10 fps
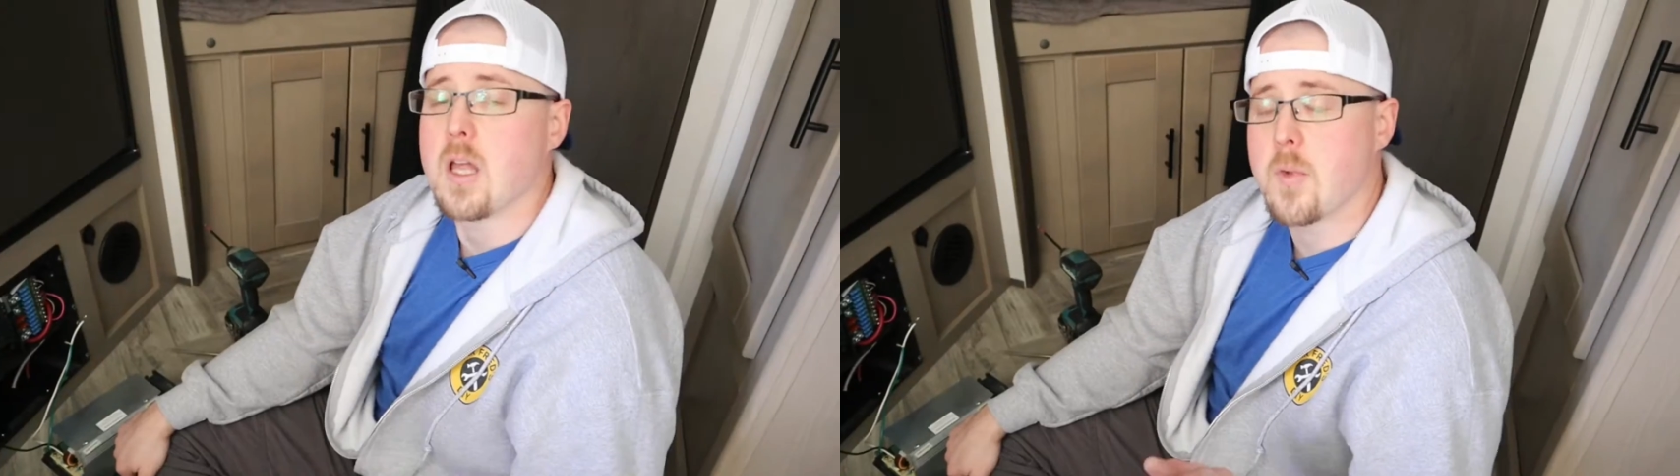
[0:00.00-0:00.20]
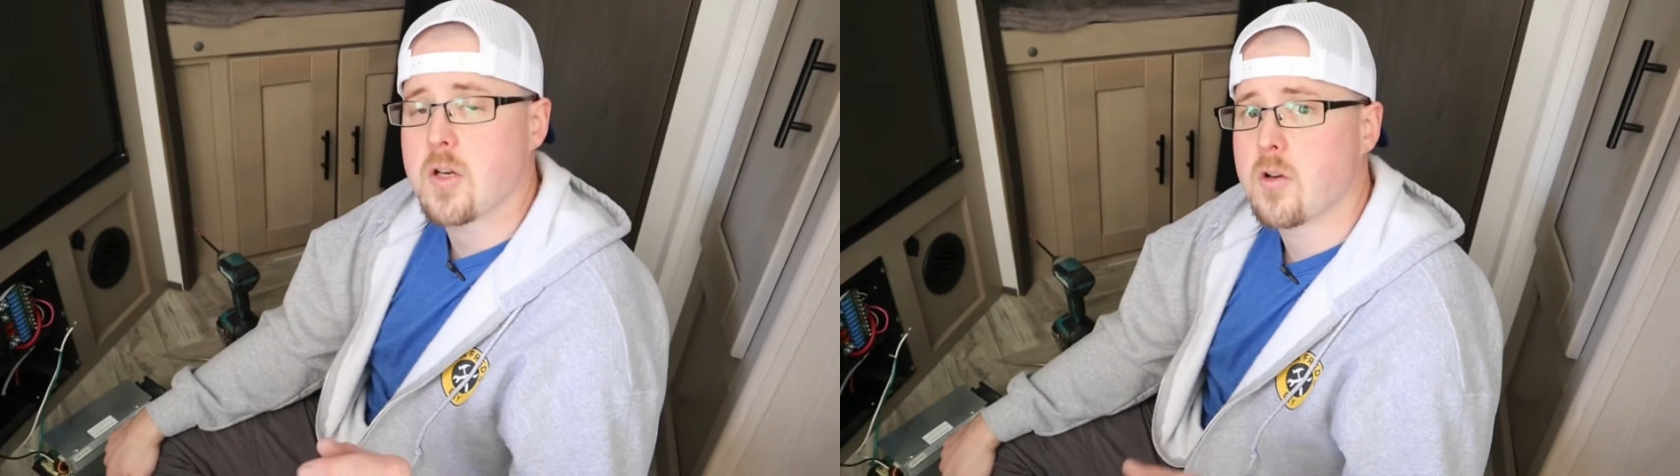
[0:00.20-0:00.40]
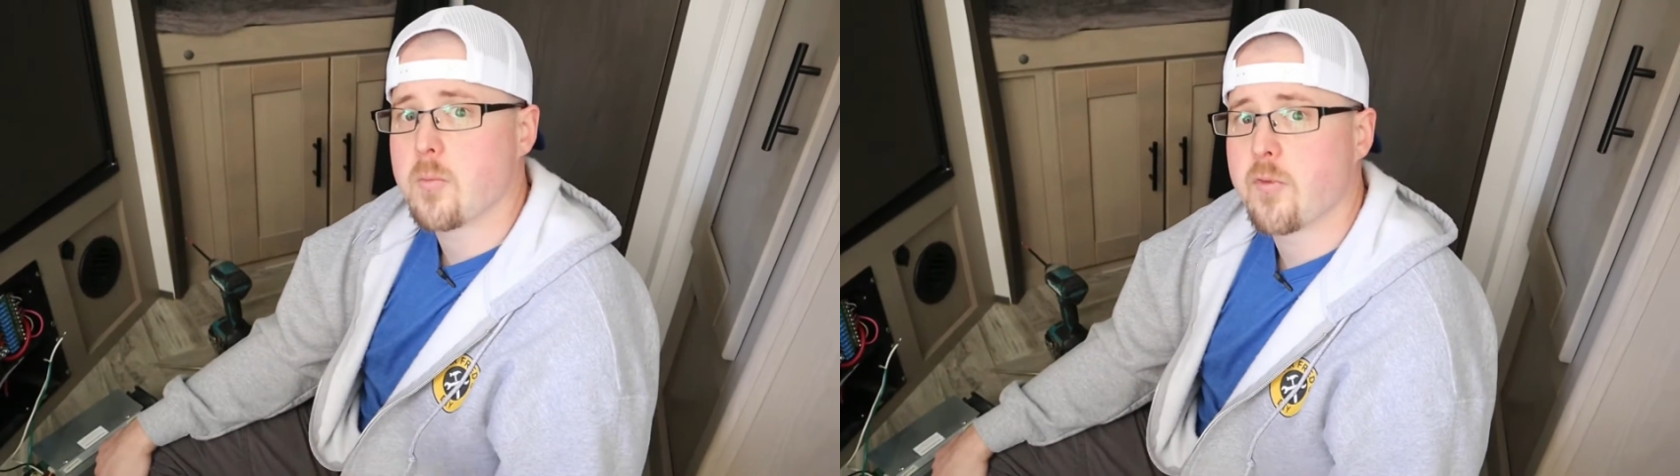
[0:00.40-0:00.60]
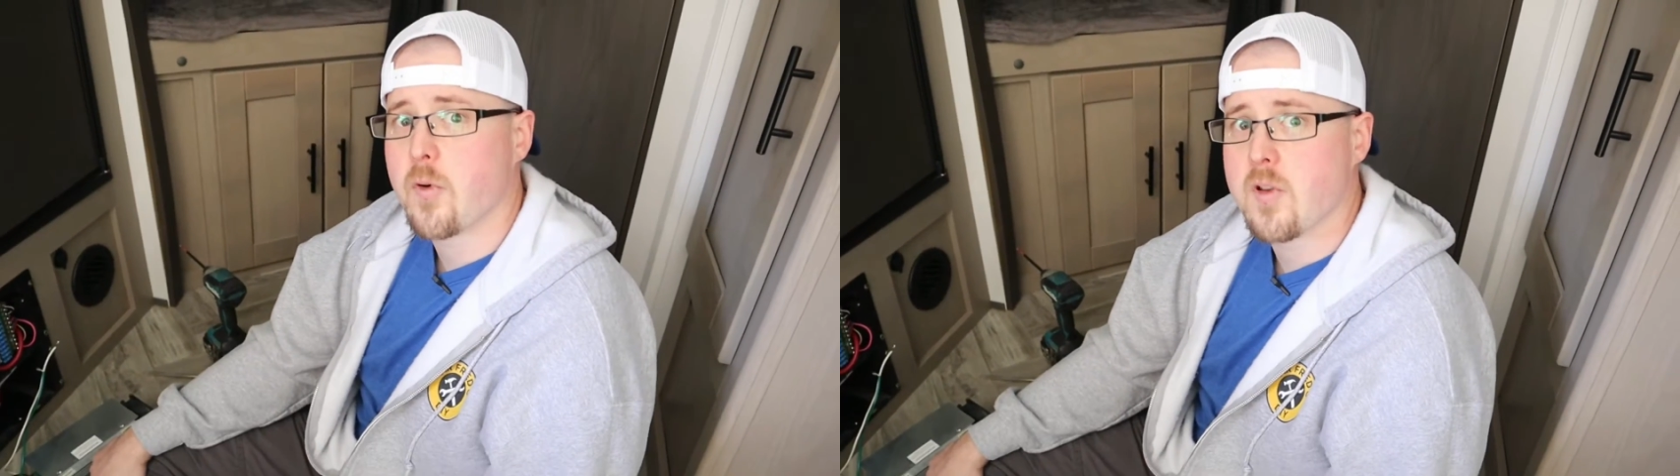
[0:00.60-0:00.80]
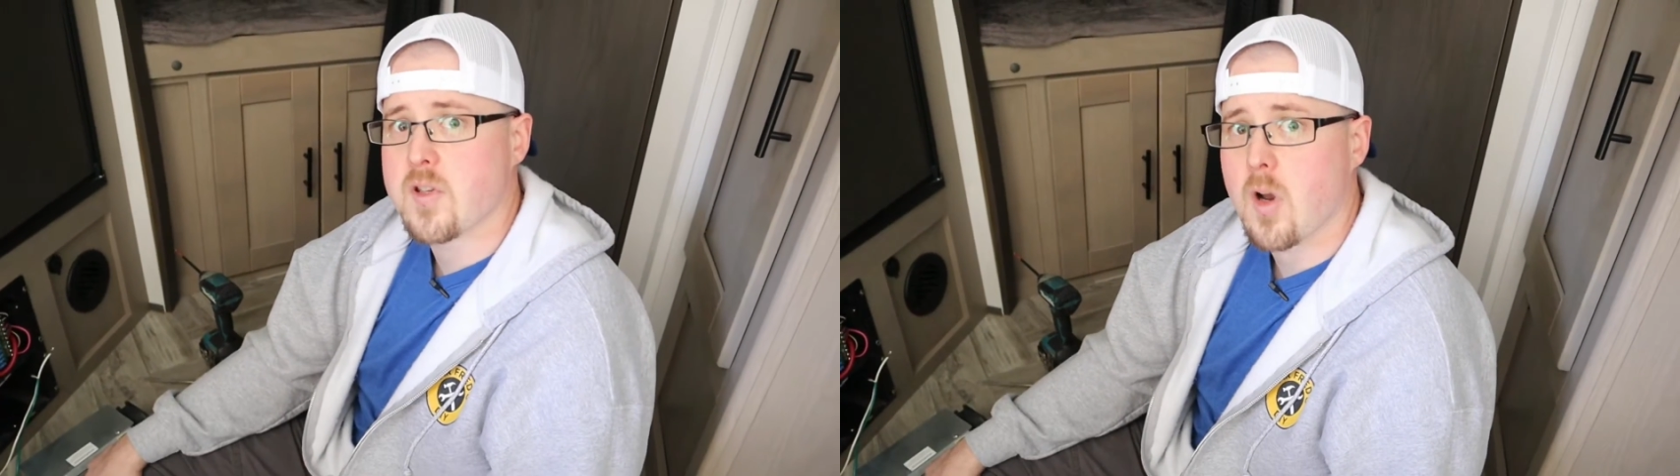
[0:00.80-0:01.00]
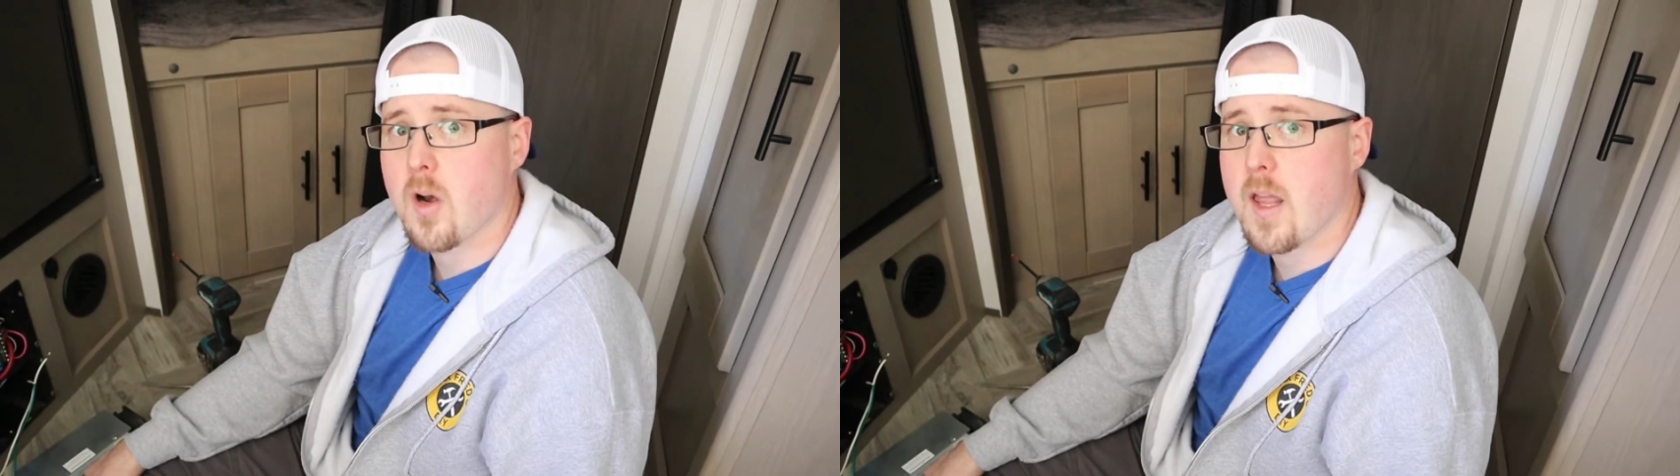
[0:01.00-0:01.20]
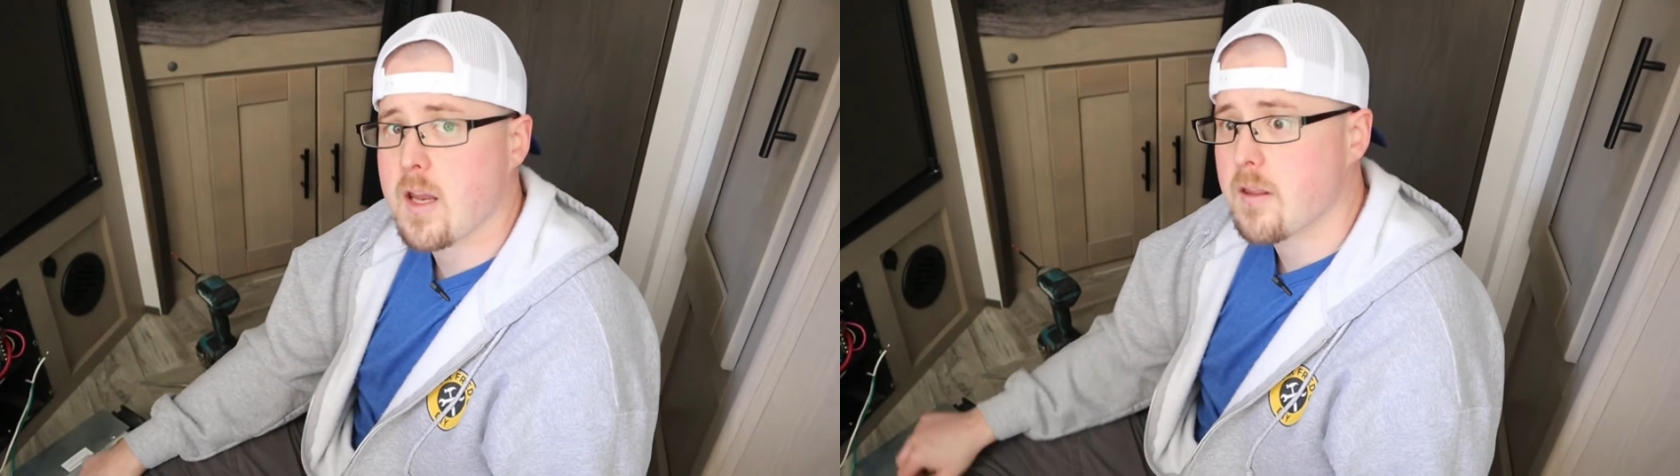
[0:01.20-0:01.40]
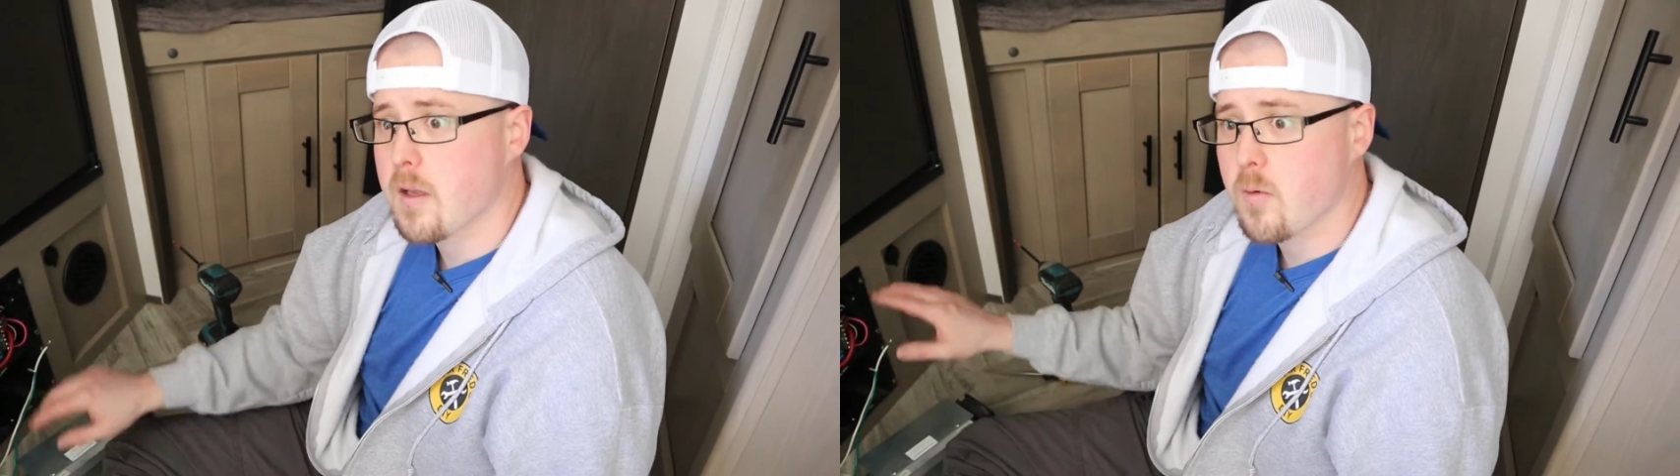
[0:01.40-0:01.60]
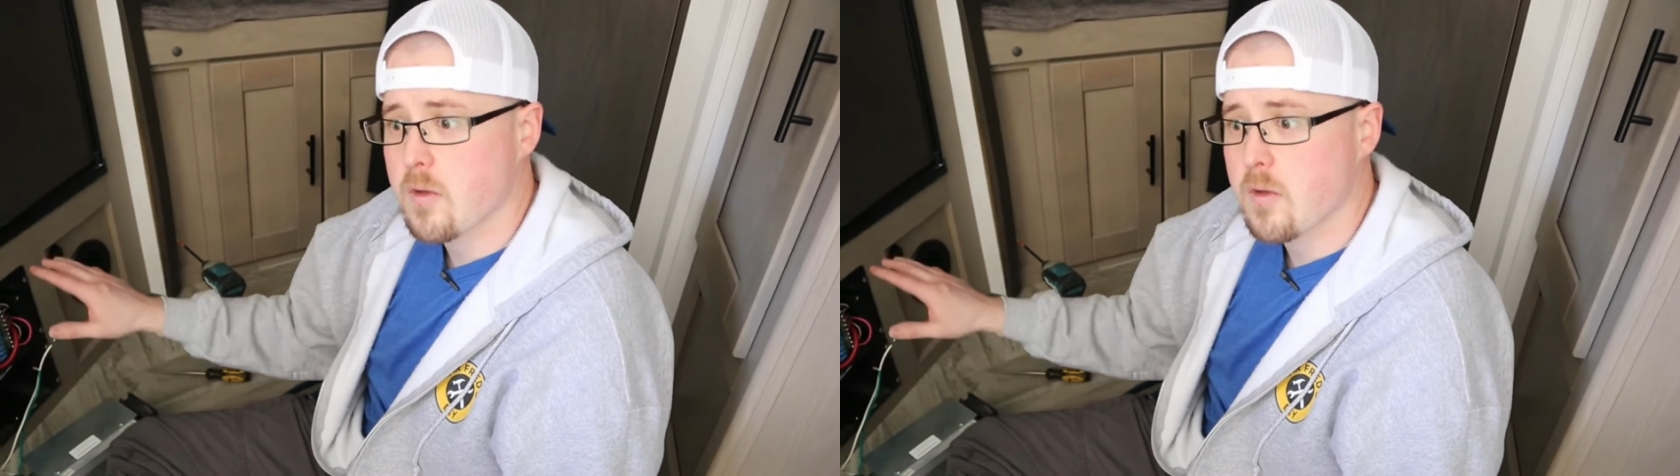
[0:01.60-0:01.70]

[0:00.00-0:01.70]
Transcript: And make sure before you start anything